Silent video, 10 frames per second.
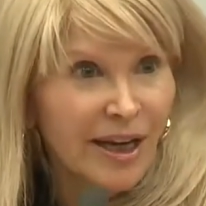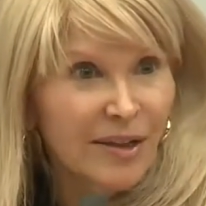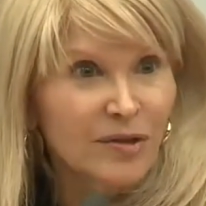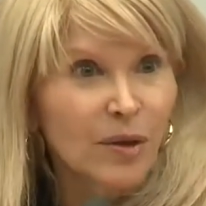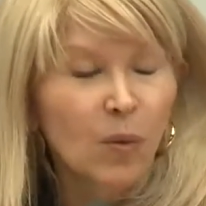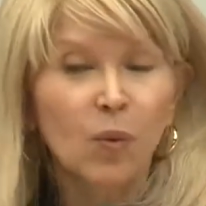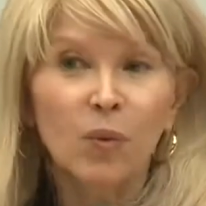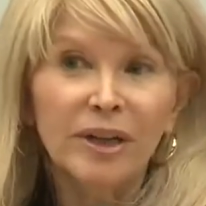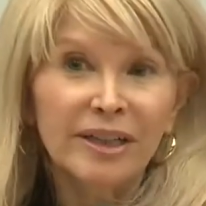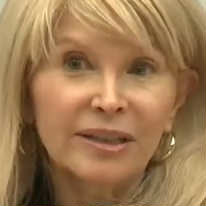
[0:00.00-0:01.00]
So
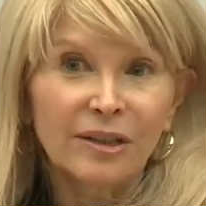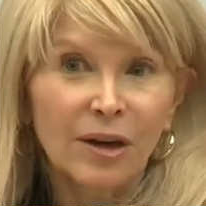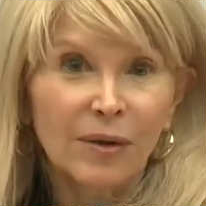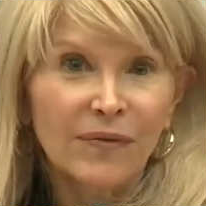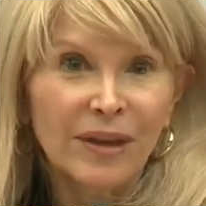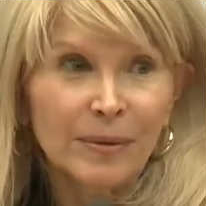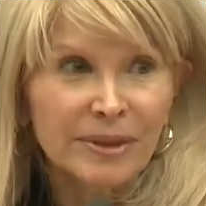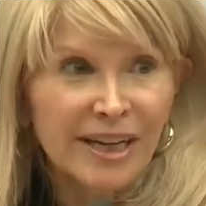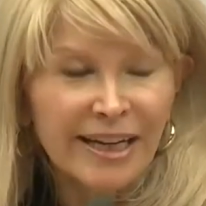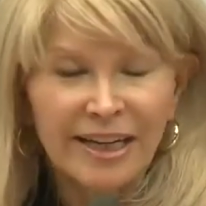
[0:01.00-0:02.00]
we didn't know if they
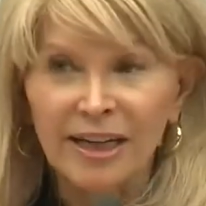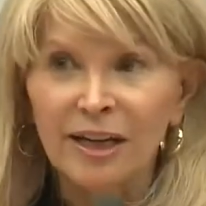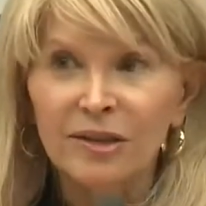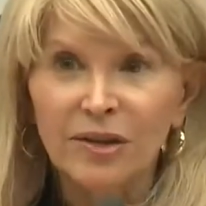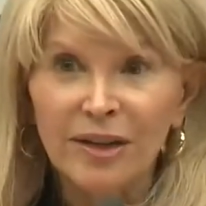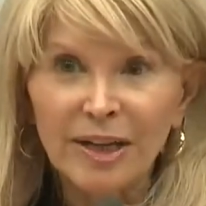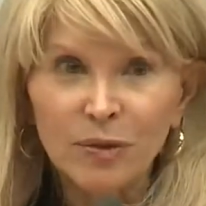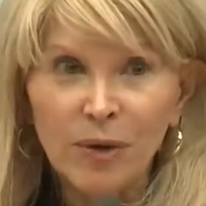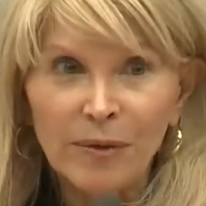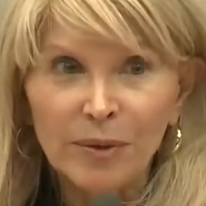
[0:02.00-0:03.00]
would take it. So
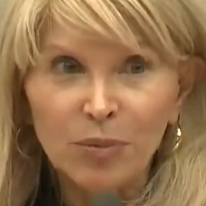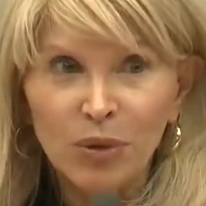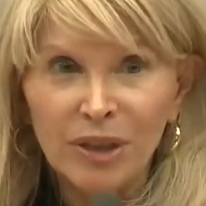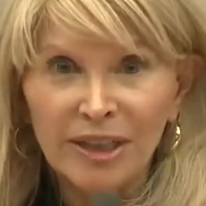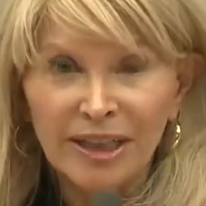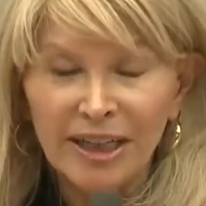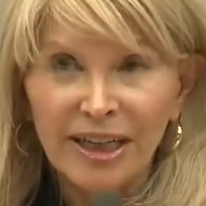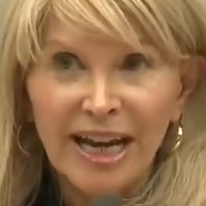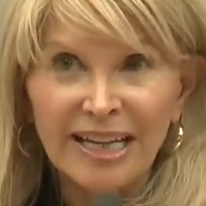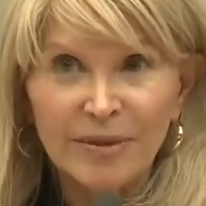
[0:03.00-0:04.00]
that's why we put in
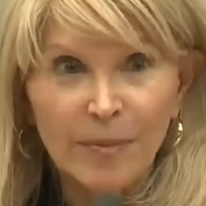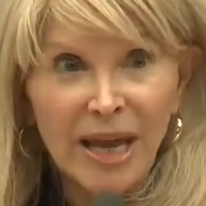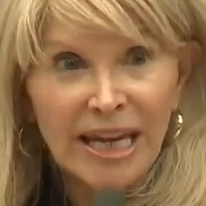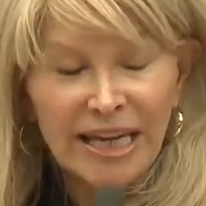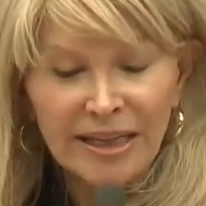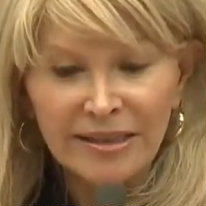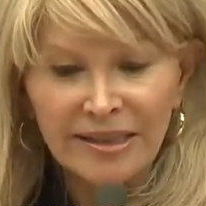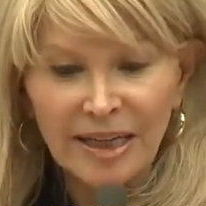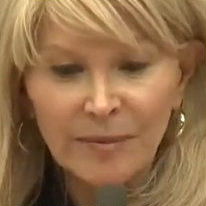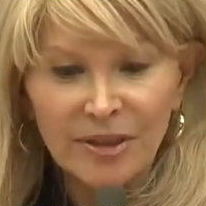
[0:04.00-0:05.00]
as many
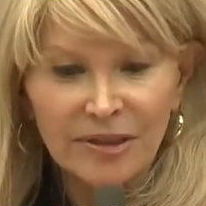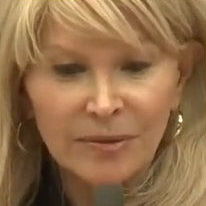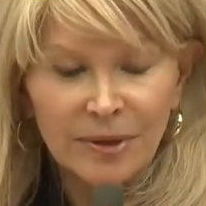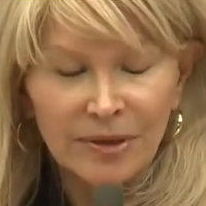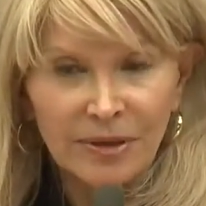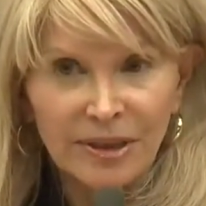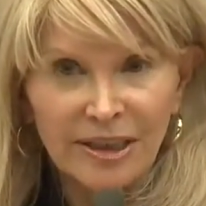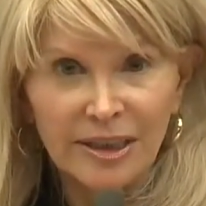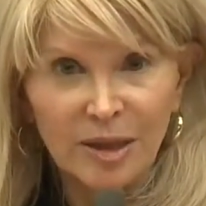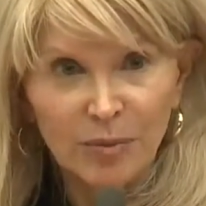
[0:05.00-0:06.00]
statements as we could
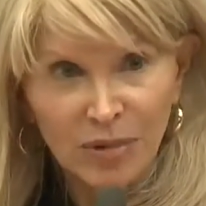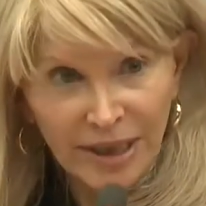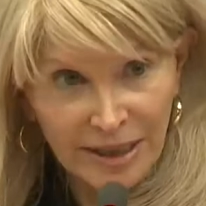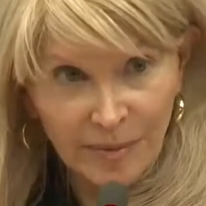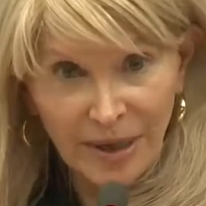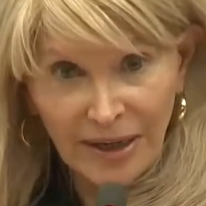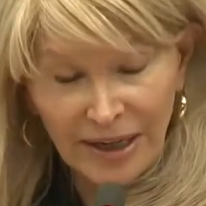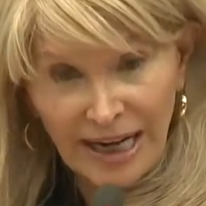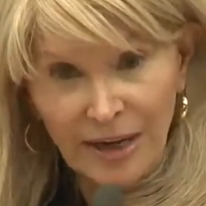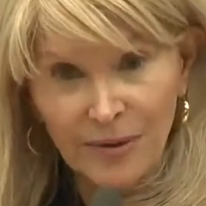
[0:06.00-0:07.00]
in the complaint about
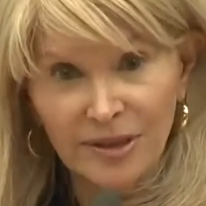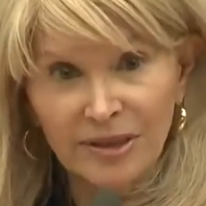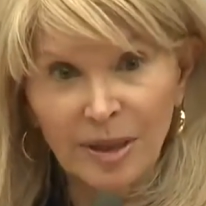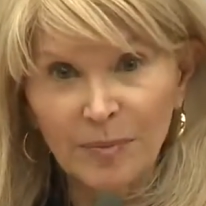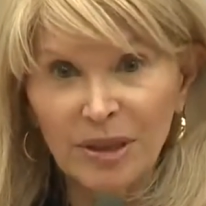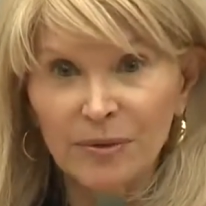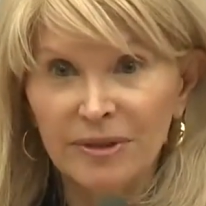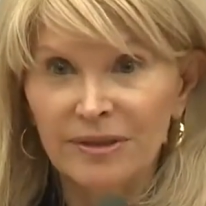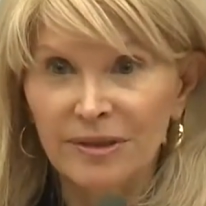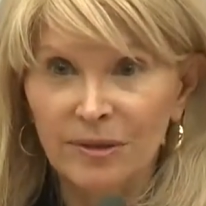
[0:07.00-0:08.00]
how this company
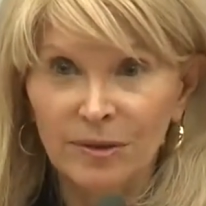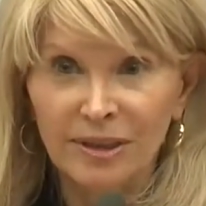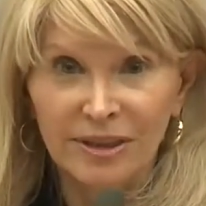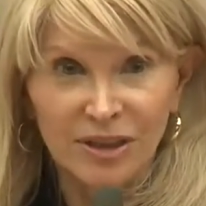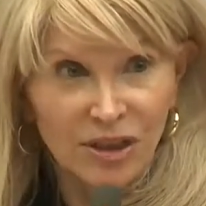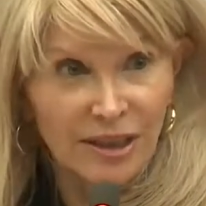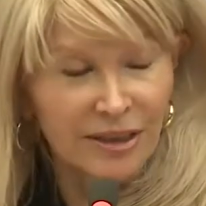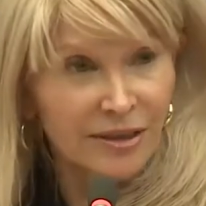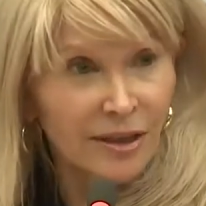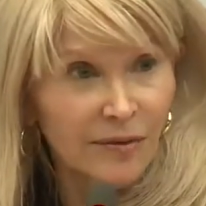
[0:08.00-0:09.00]
was insulting the
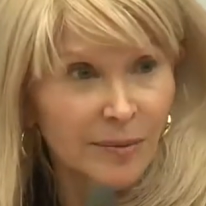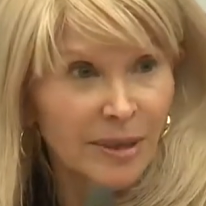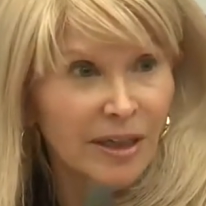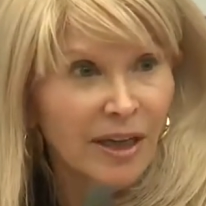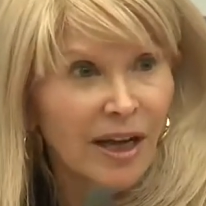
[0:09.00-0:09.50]
Chinese government.